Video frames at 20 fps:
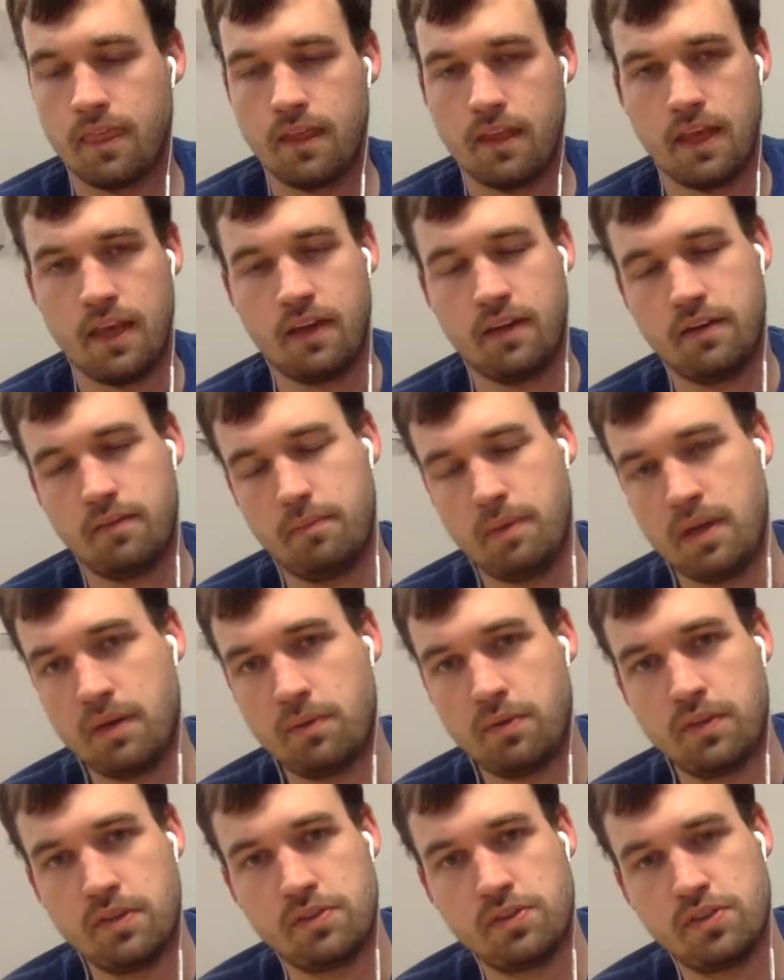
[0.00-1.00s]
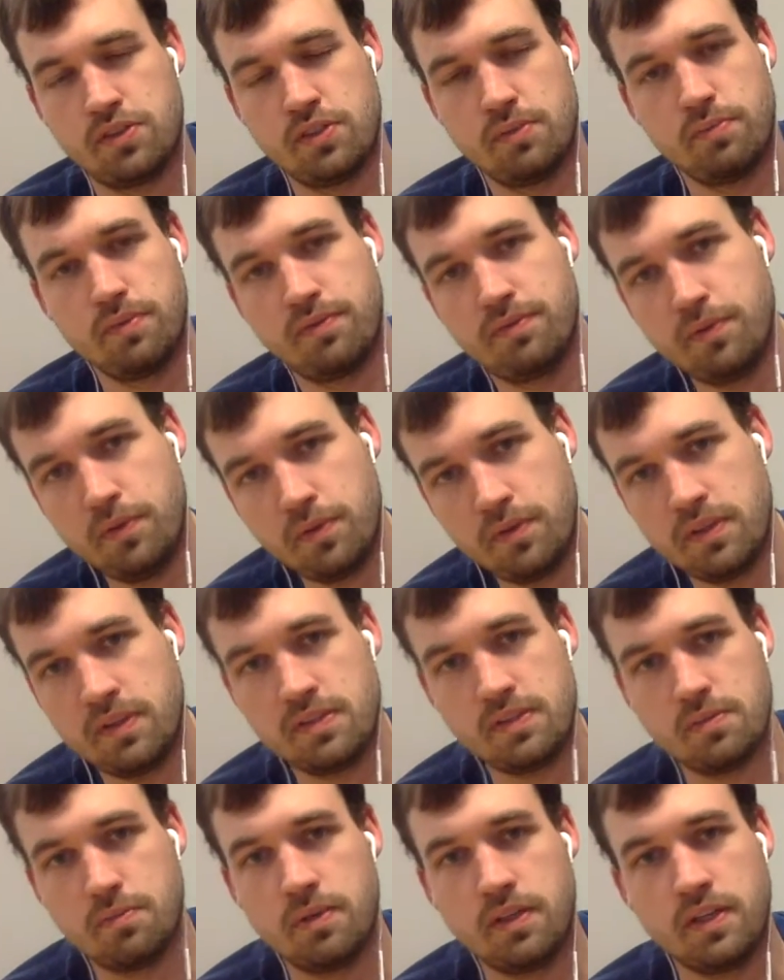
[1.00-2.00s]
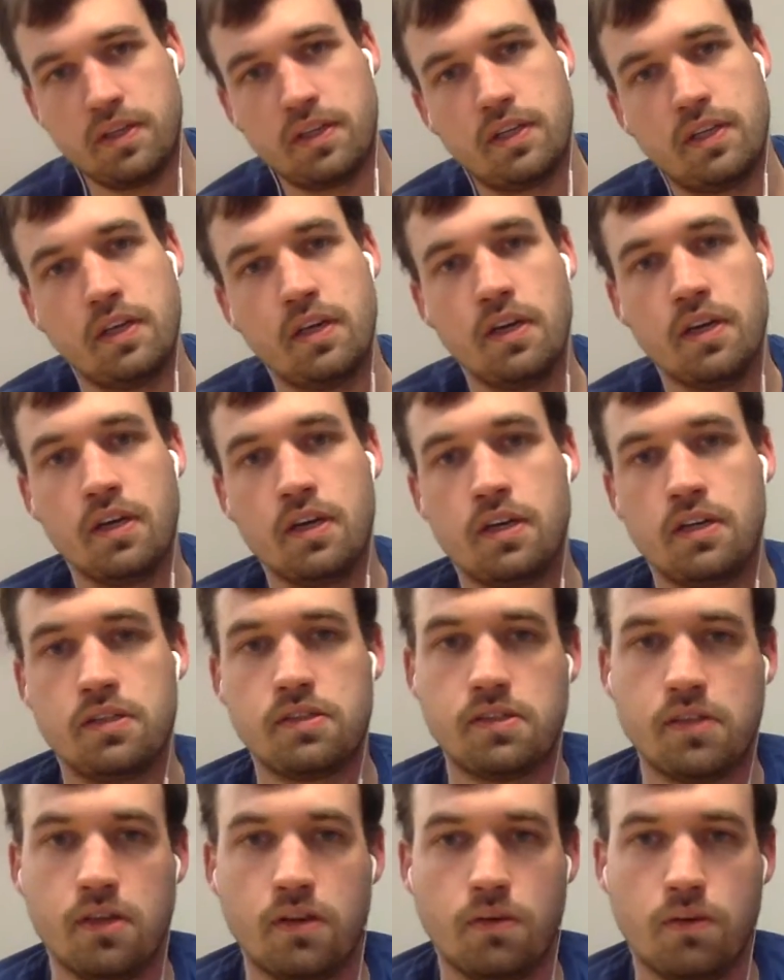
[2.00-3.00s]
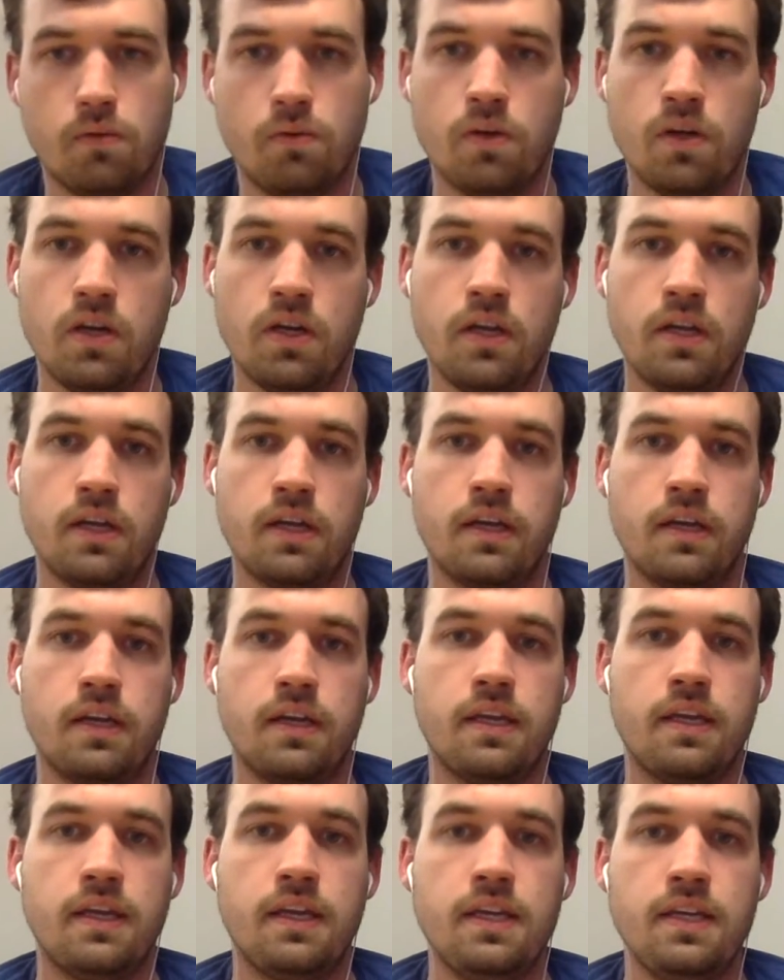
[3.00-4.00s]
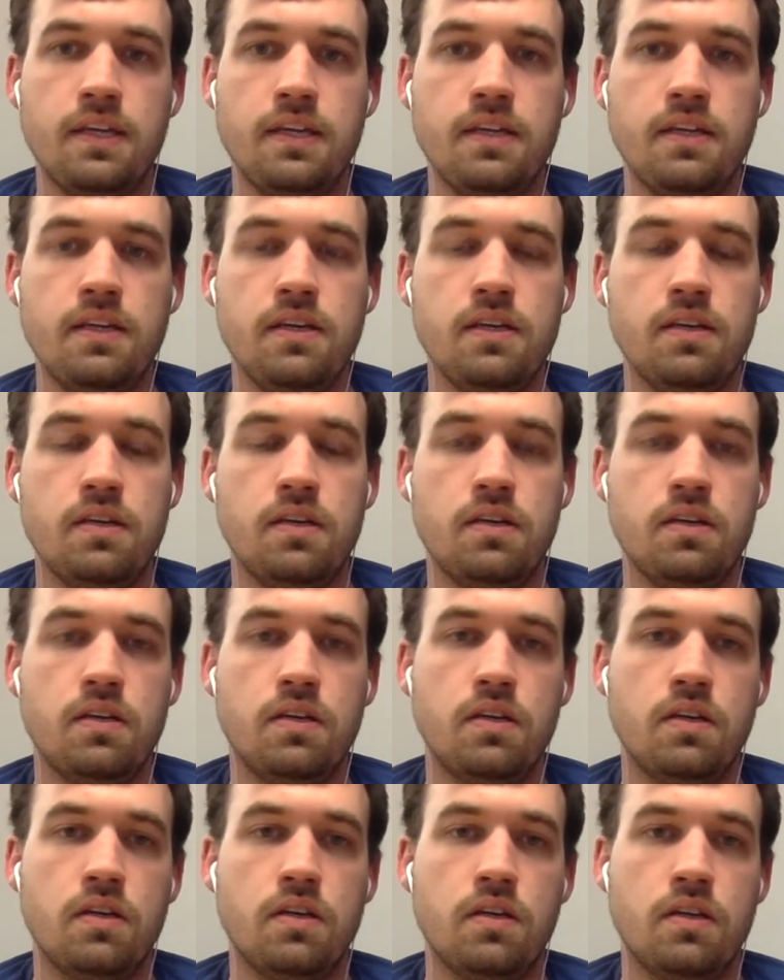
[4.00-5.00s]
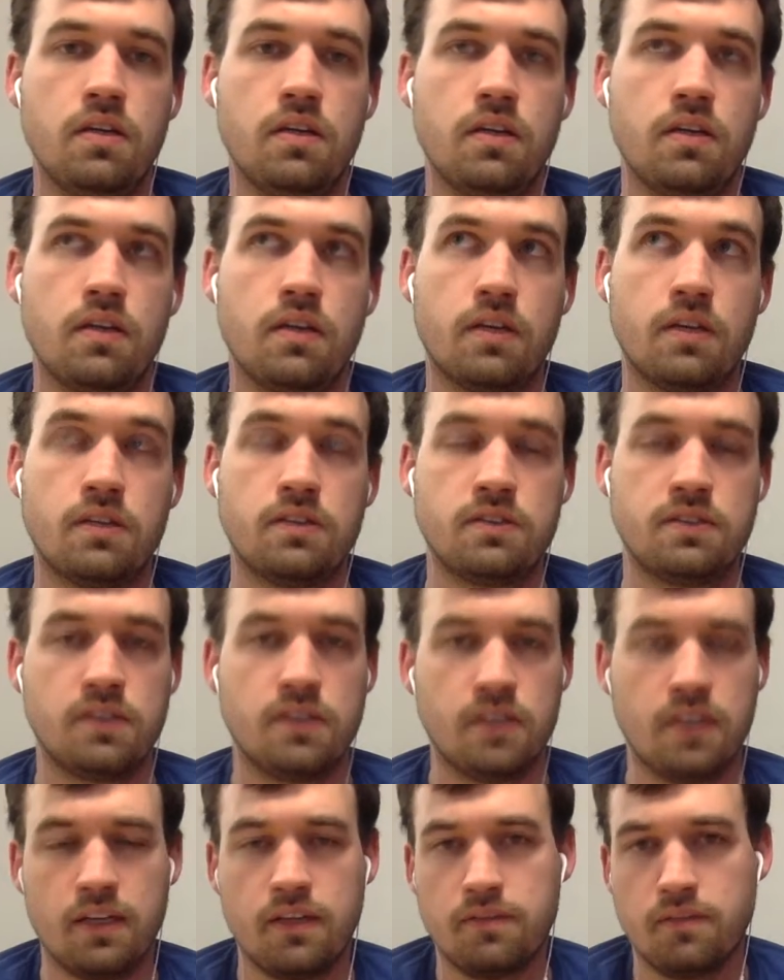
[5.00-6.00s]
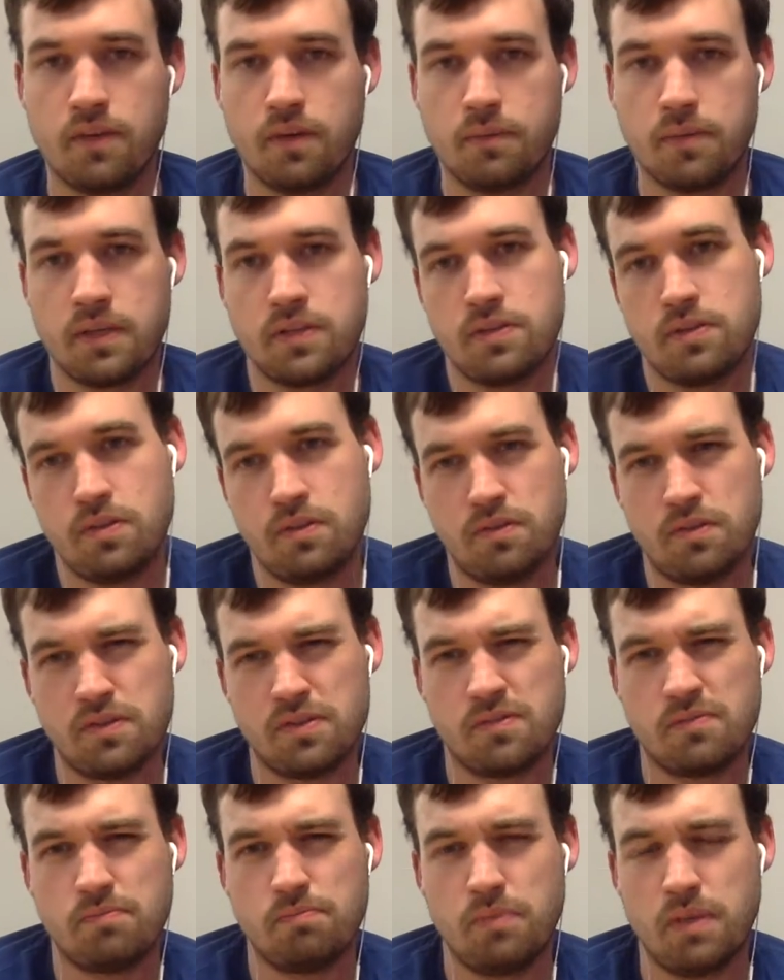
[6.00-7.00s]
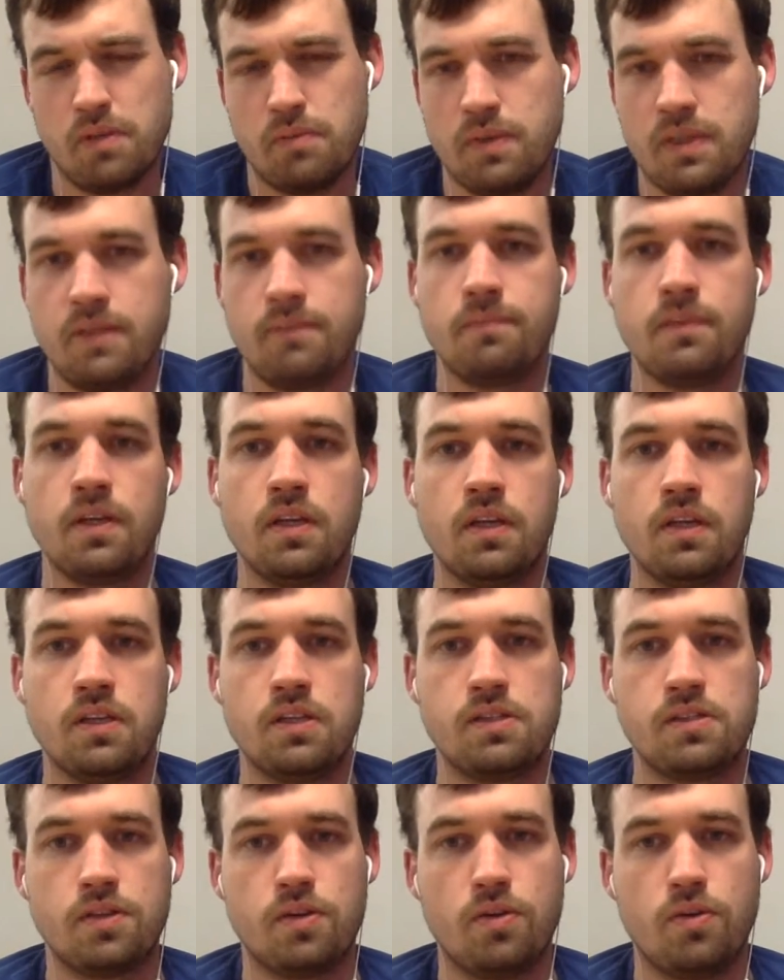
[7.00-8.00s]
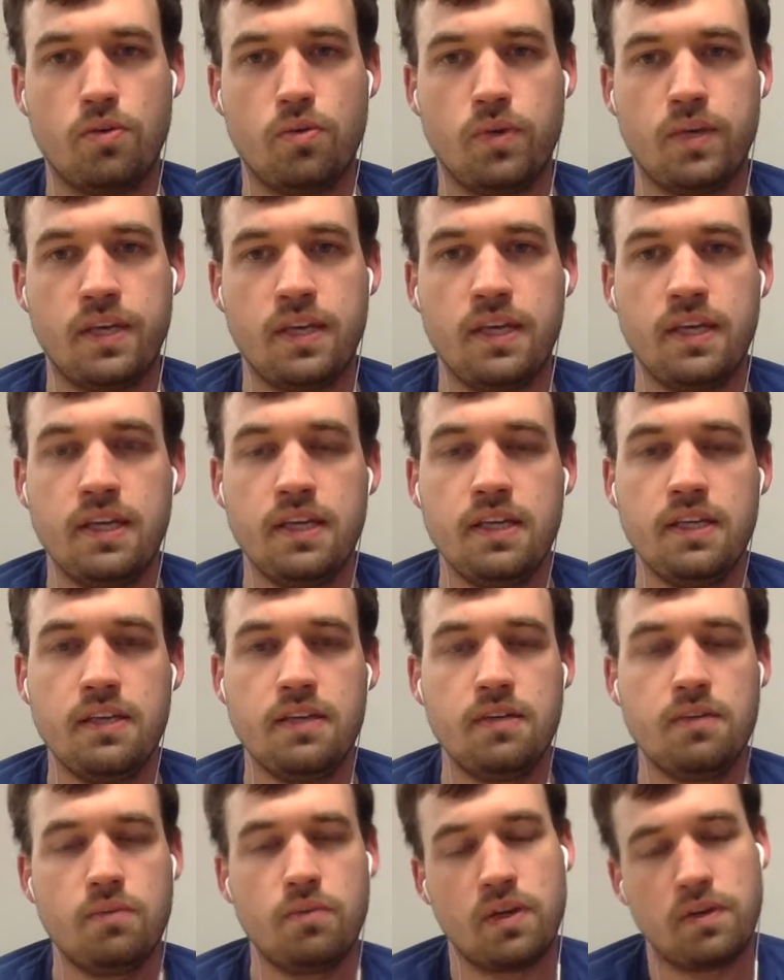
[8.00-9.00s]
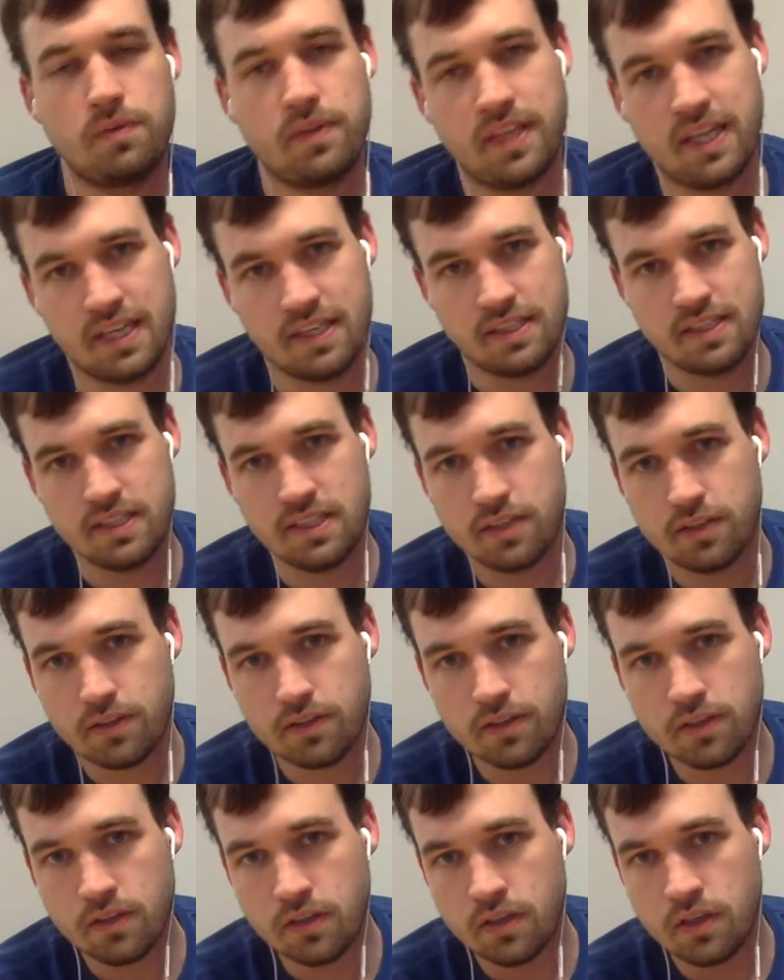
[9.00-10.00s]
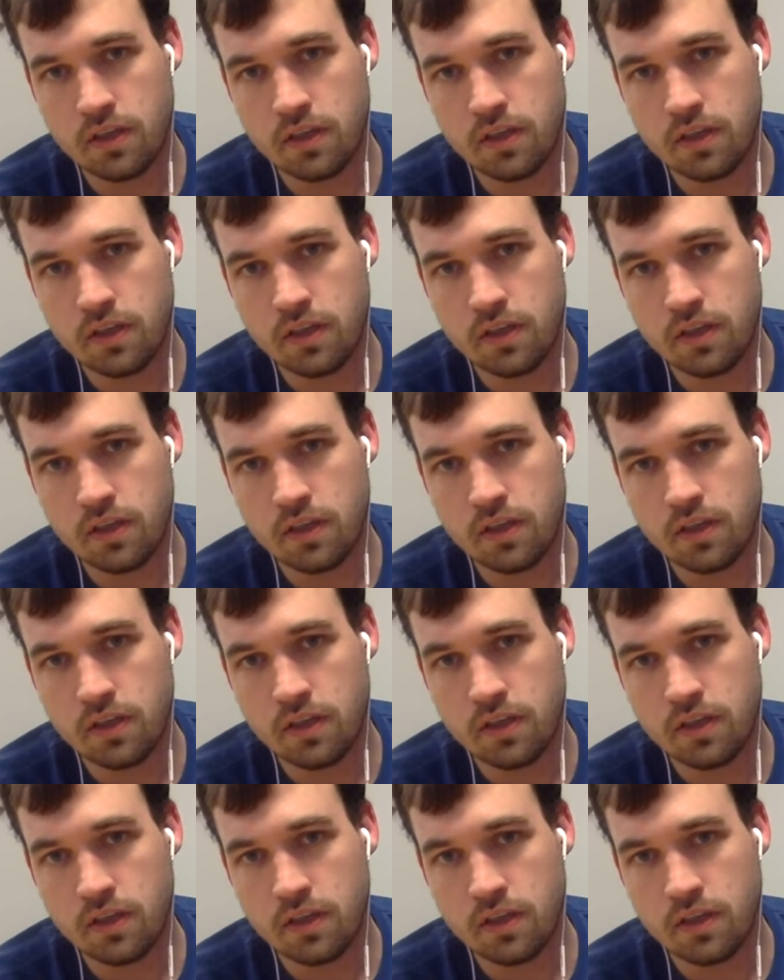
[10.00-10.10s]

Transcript: had a bad relationship with food, in his opinion. So he thought his son had developed that too, maybe. So he, whenever they had dinner,